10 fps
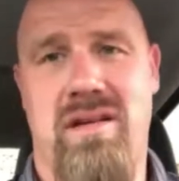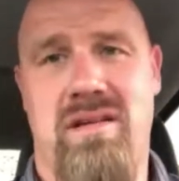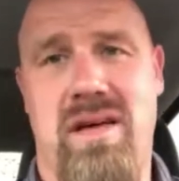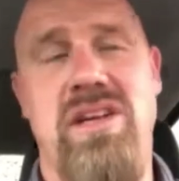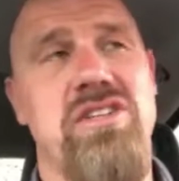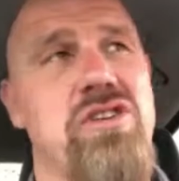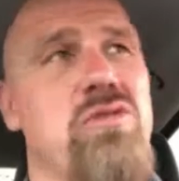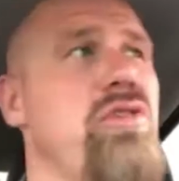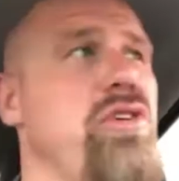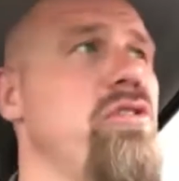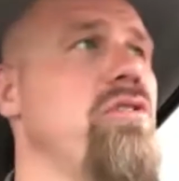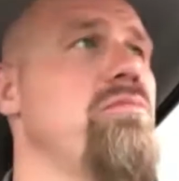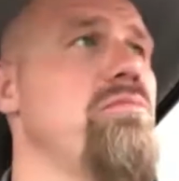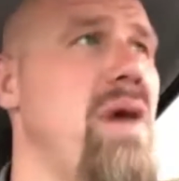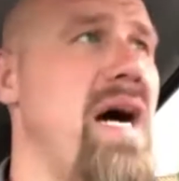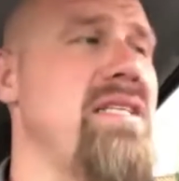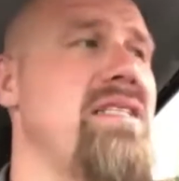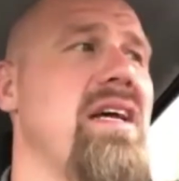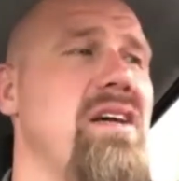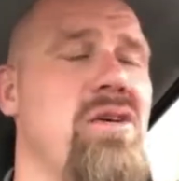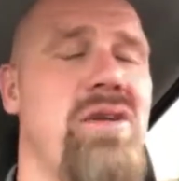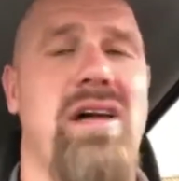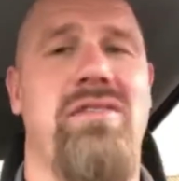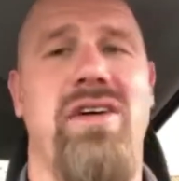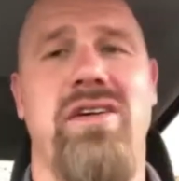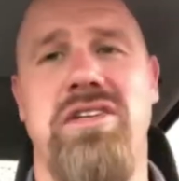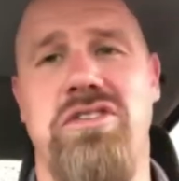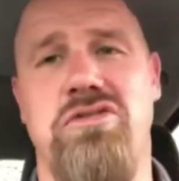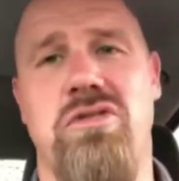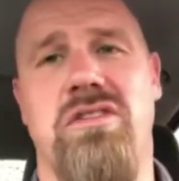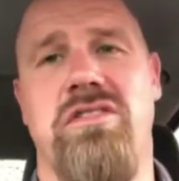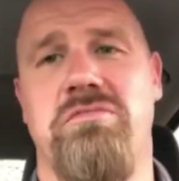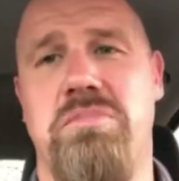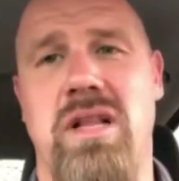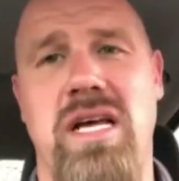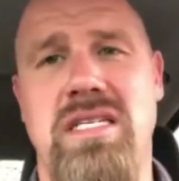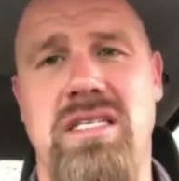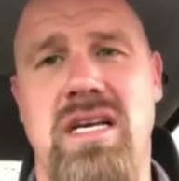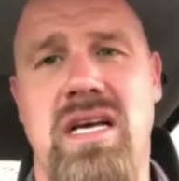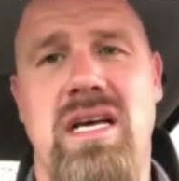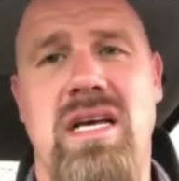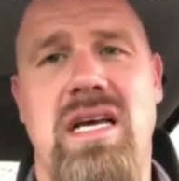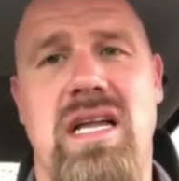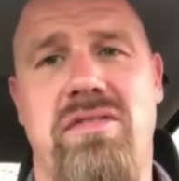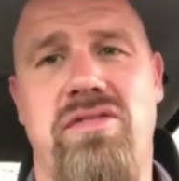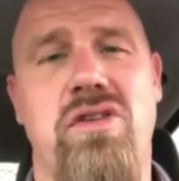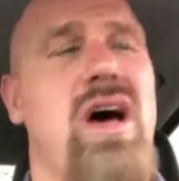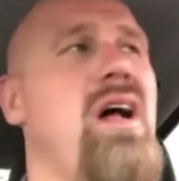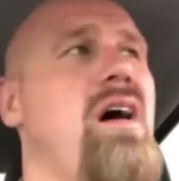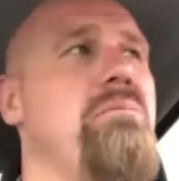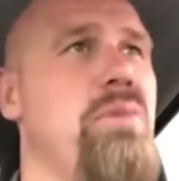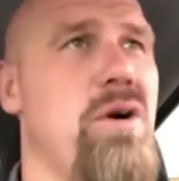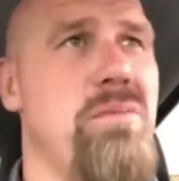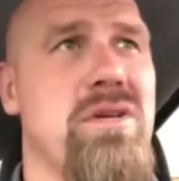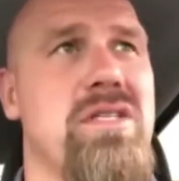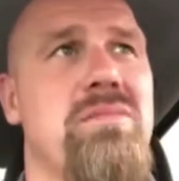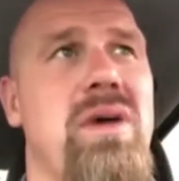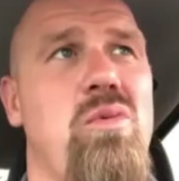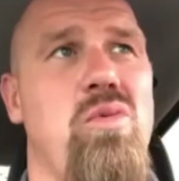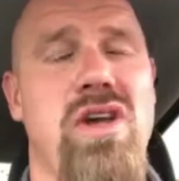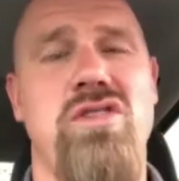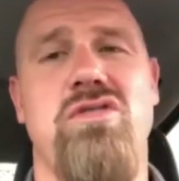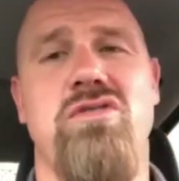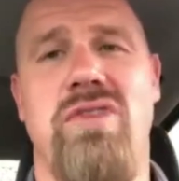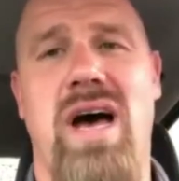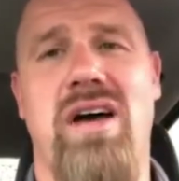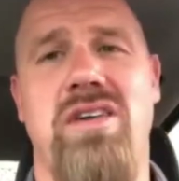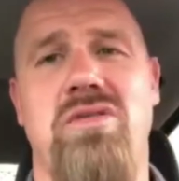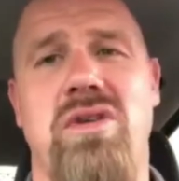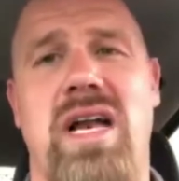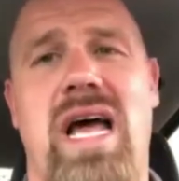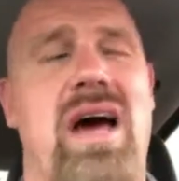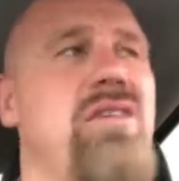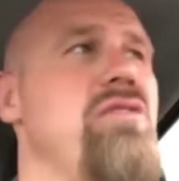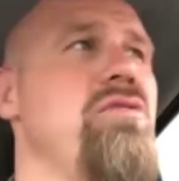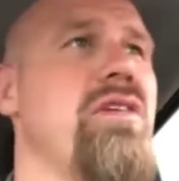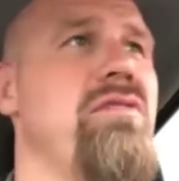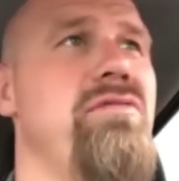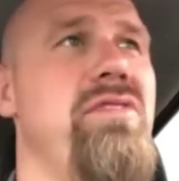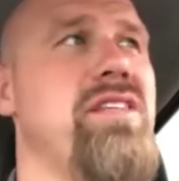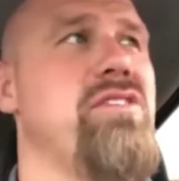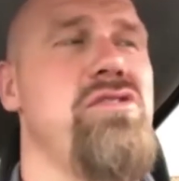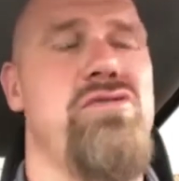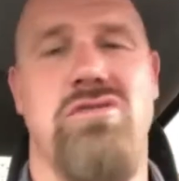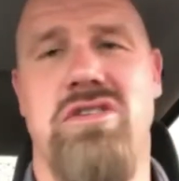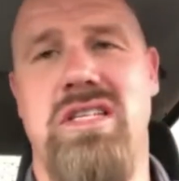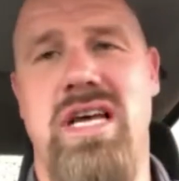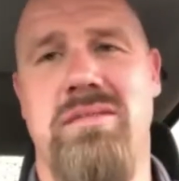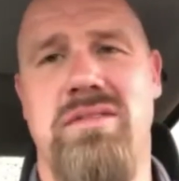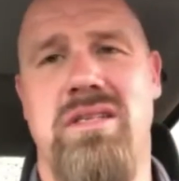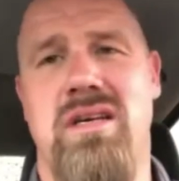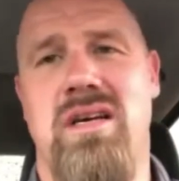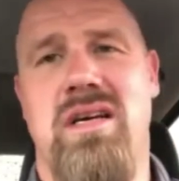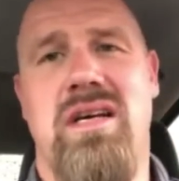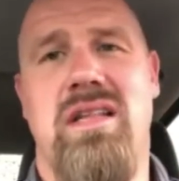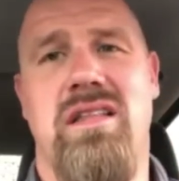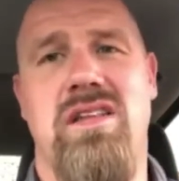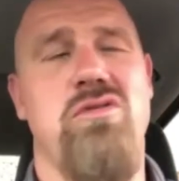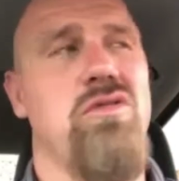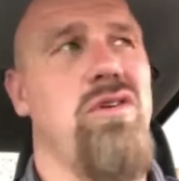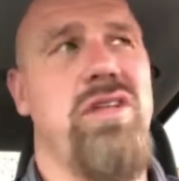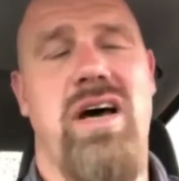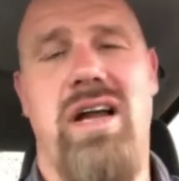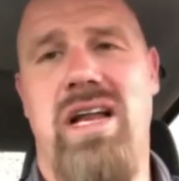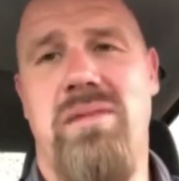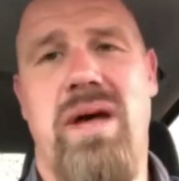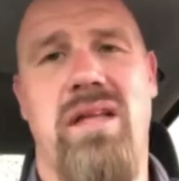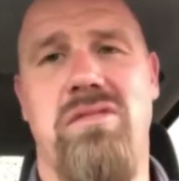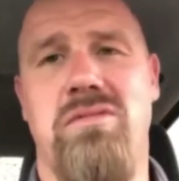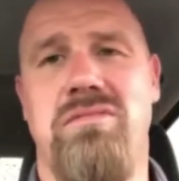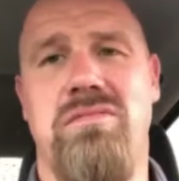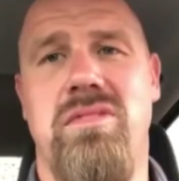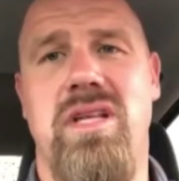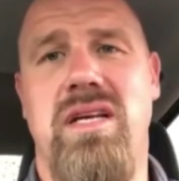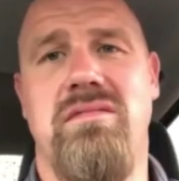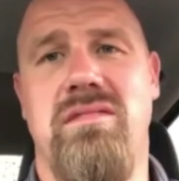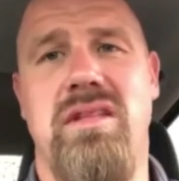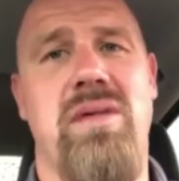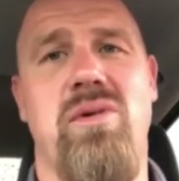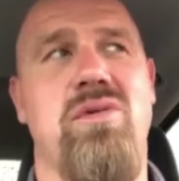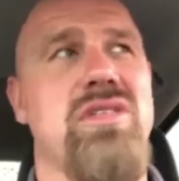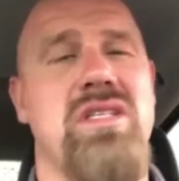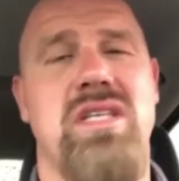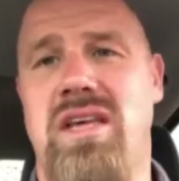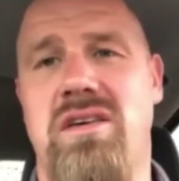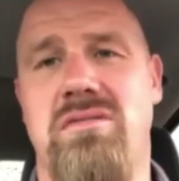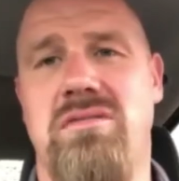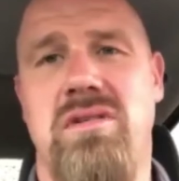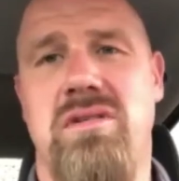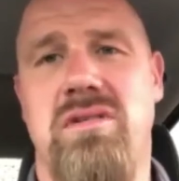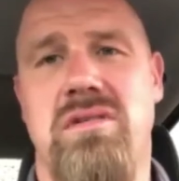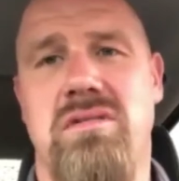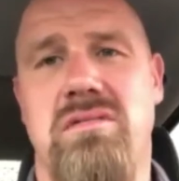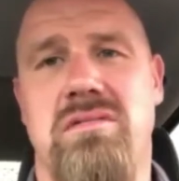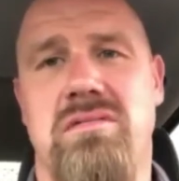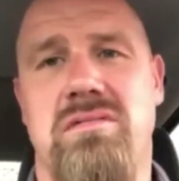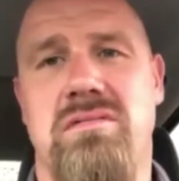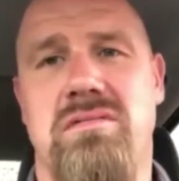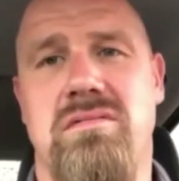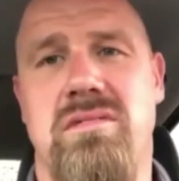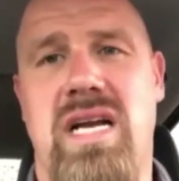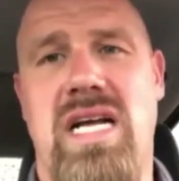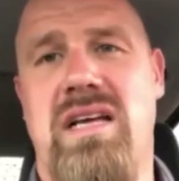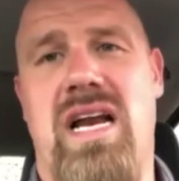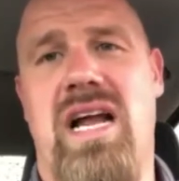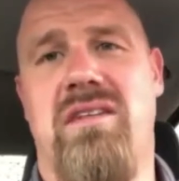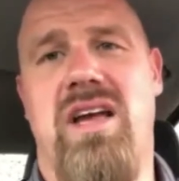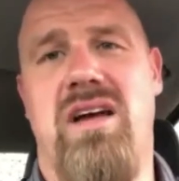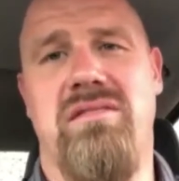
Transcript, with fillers: That means your your mindset can go down a very destructive place. And if you're not on purpose about what you value and how you convict your steps, then you will go down any path you that enemy wants to take you. And I, I and I don't care.